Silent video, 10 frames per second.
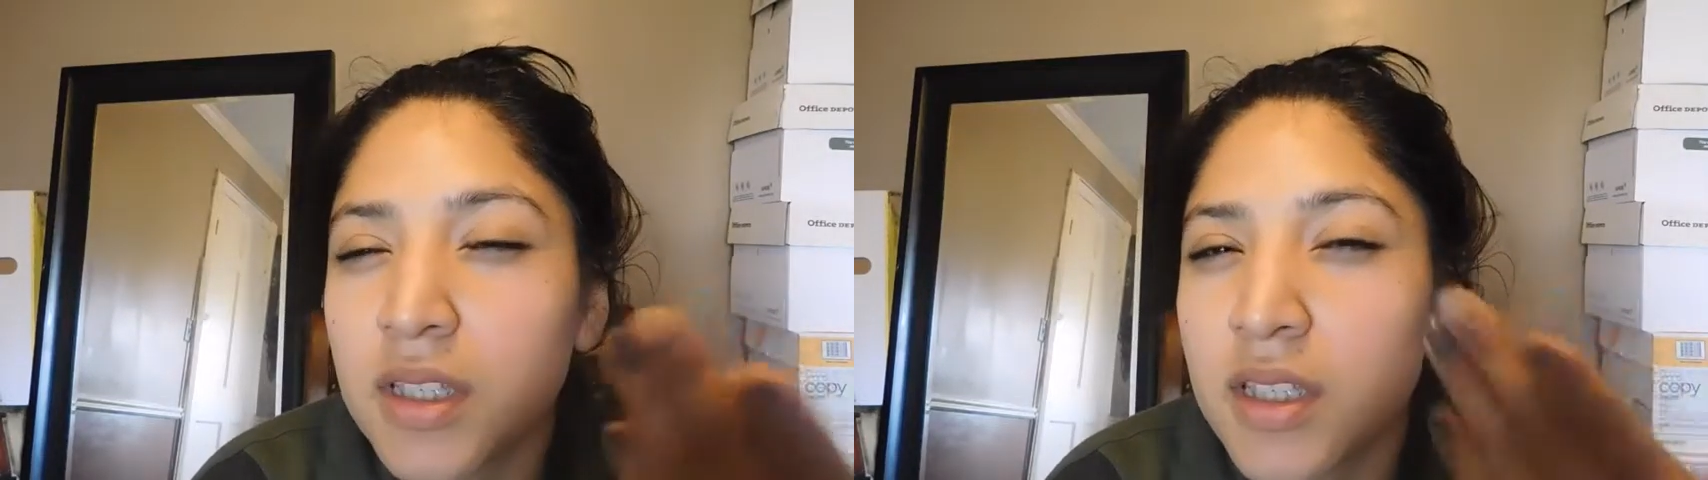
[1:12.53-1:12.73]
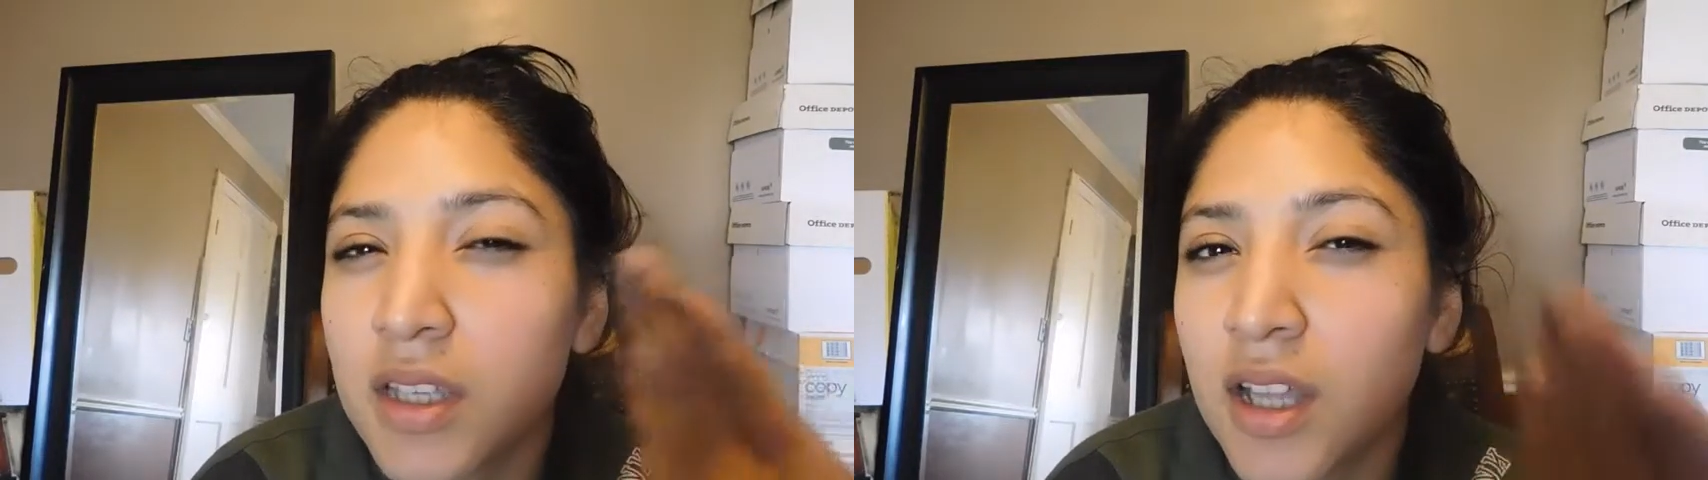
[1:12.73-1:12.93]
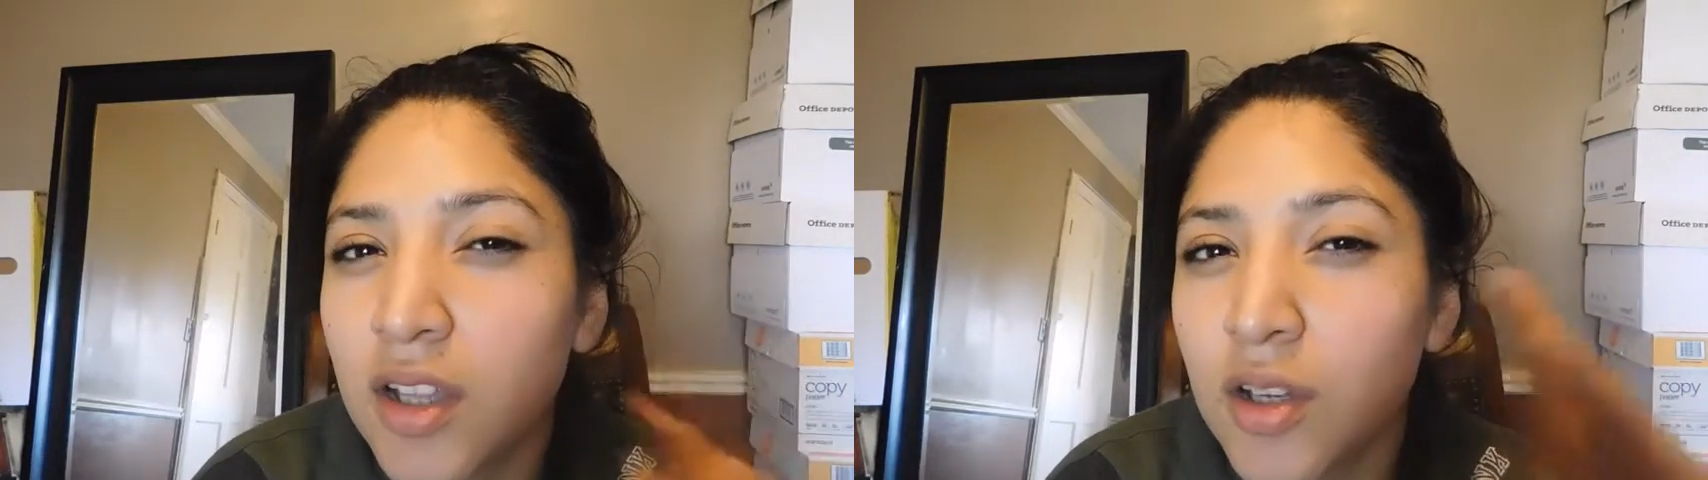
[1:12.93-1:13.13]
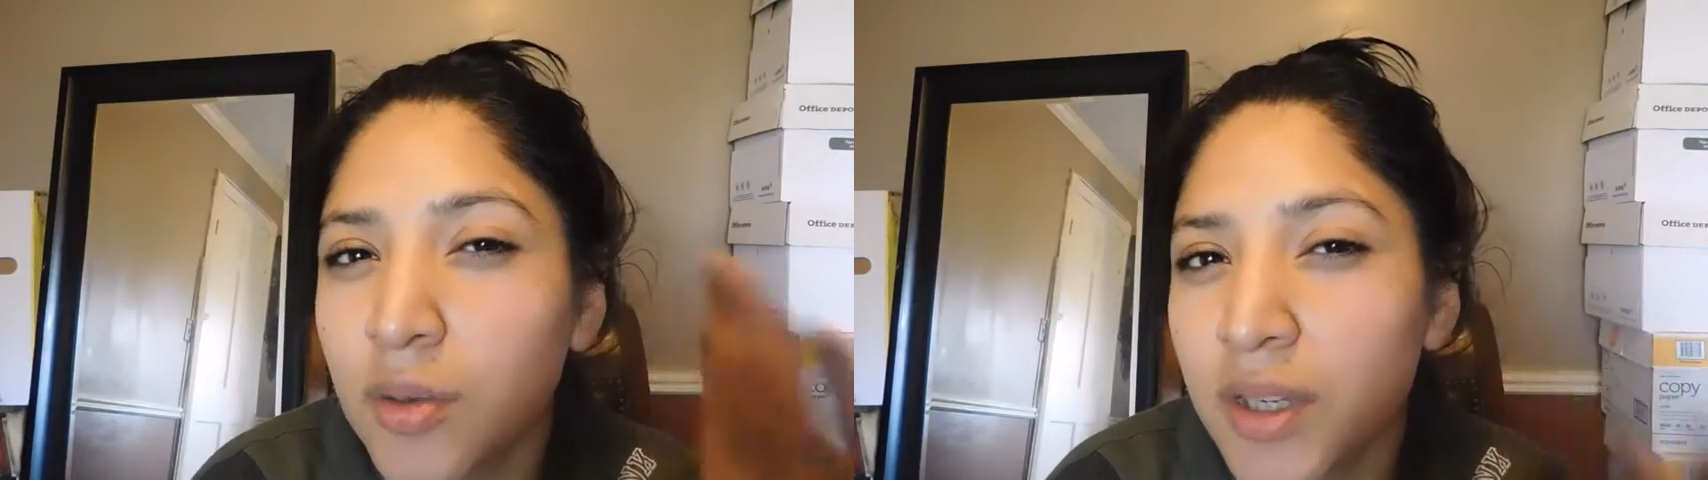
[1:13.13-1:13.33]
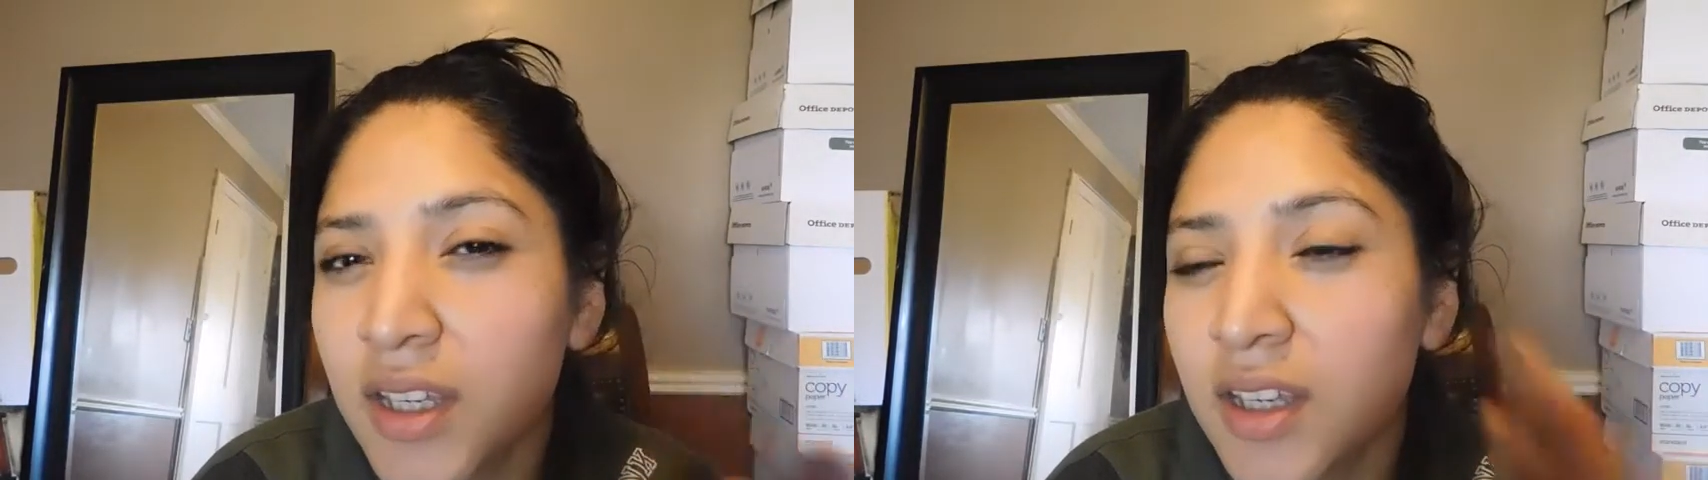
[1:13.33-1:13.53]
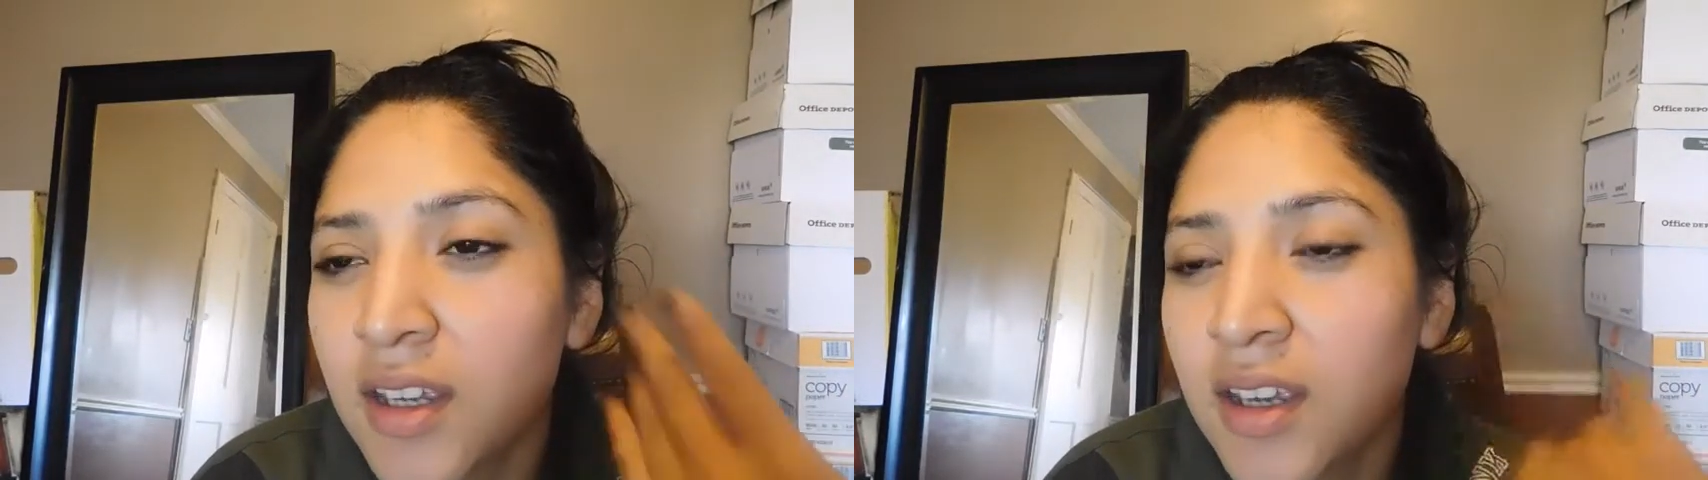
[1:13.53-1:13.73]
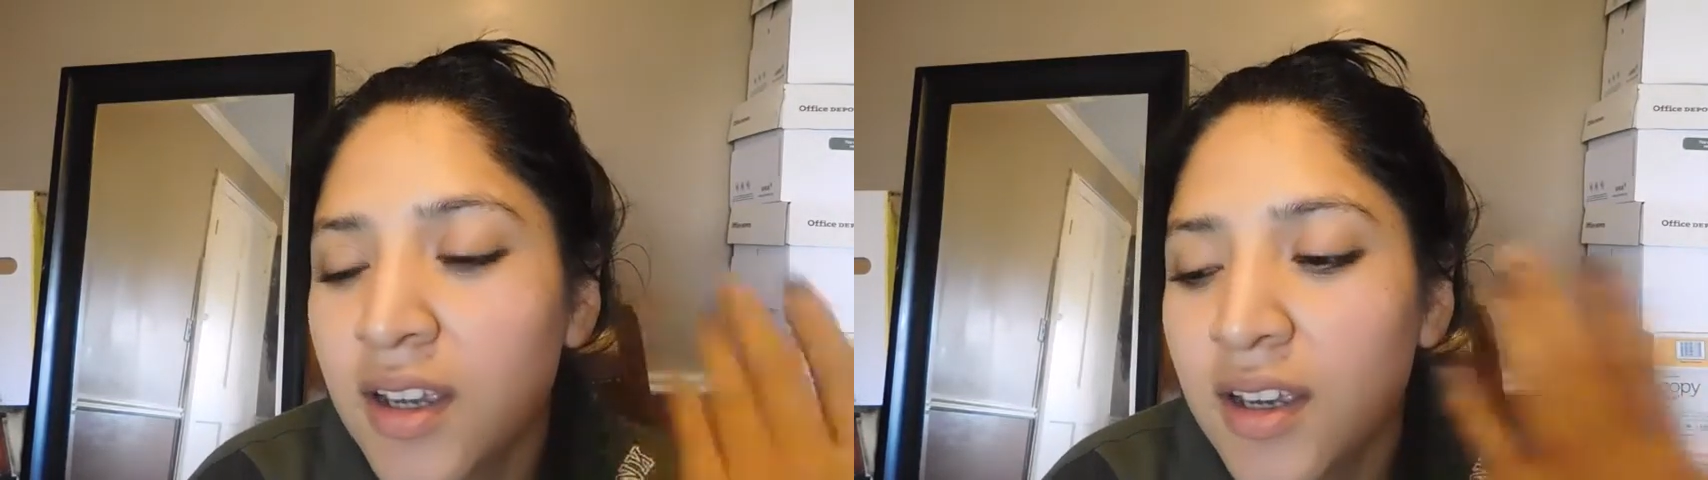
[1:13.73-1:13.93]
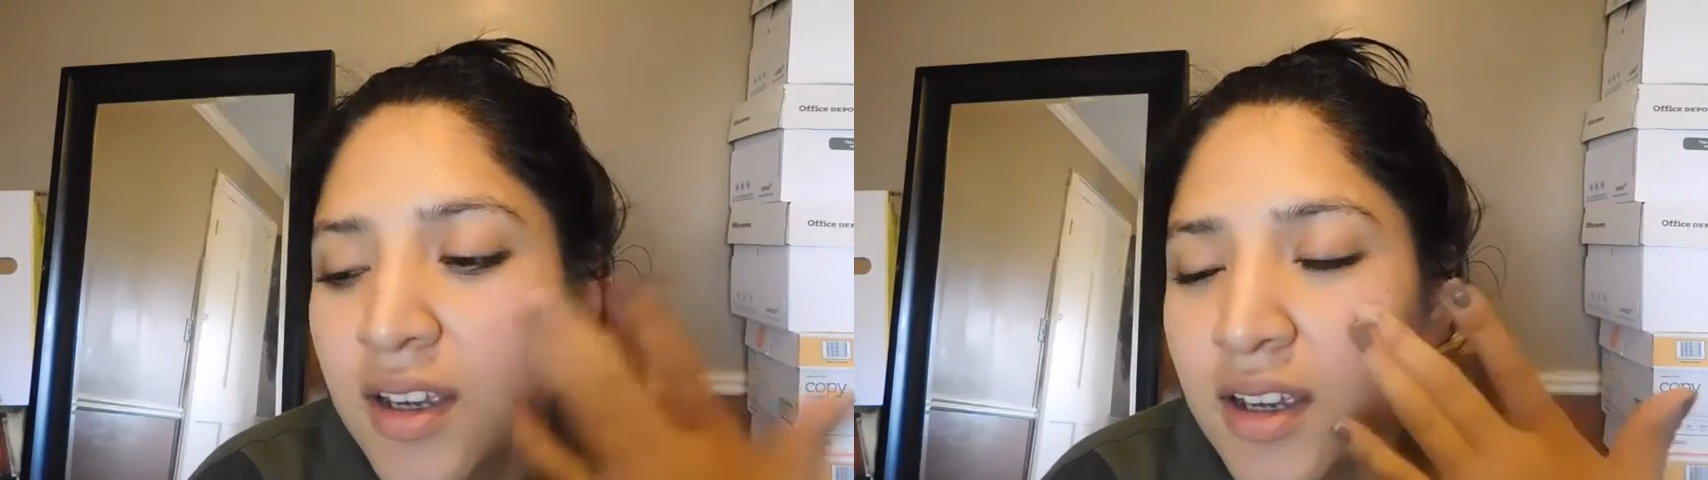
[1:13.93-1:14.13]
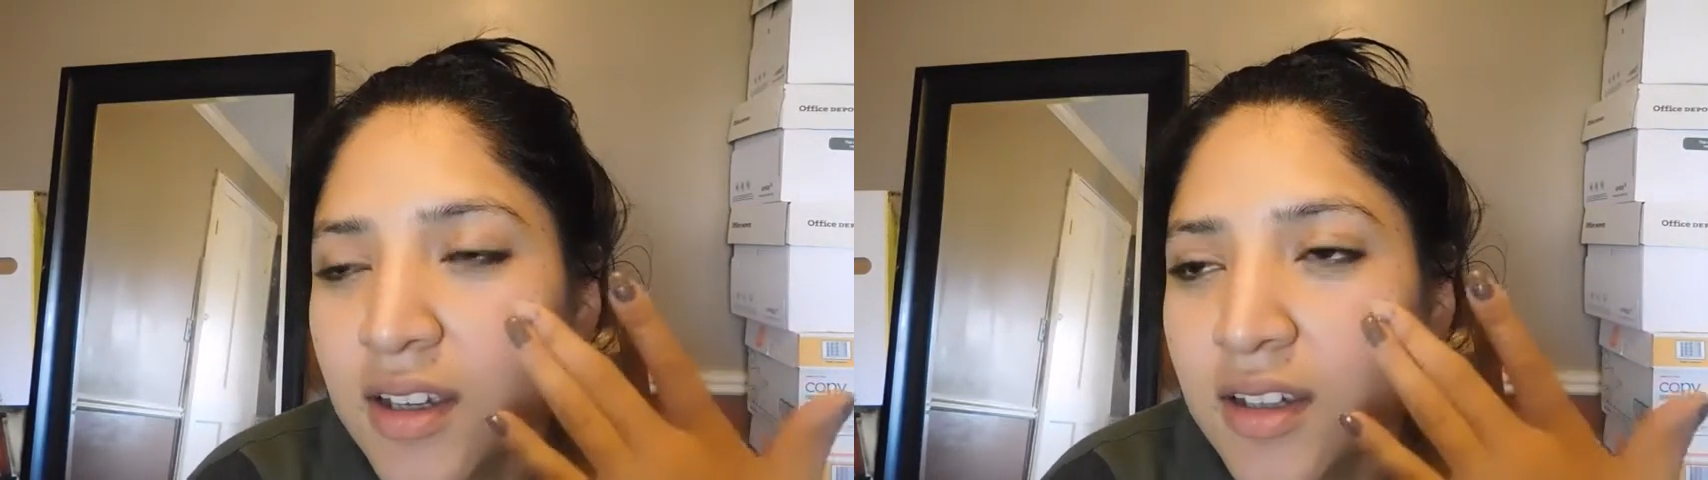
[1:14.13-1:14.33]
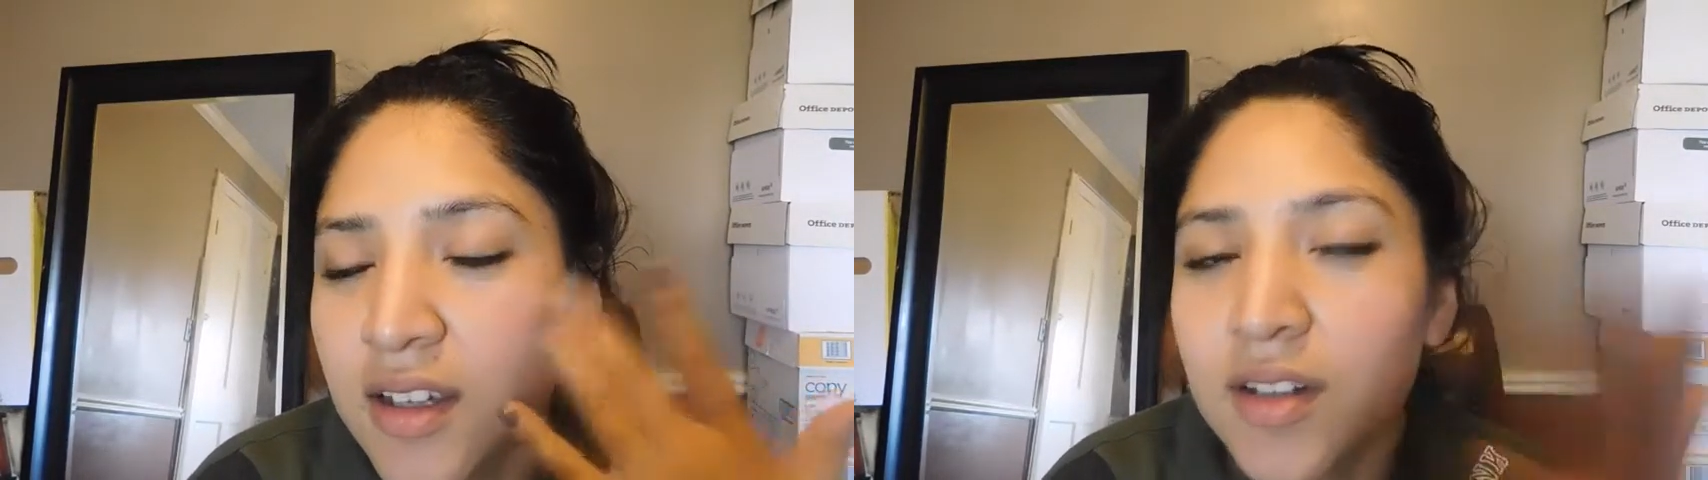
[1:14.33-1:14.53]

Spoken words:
yellowy. I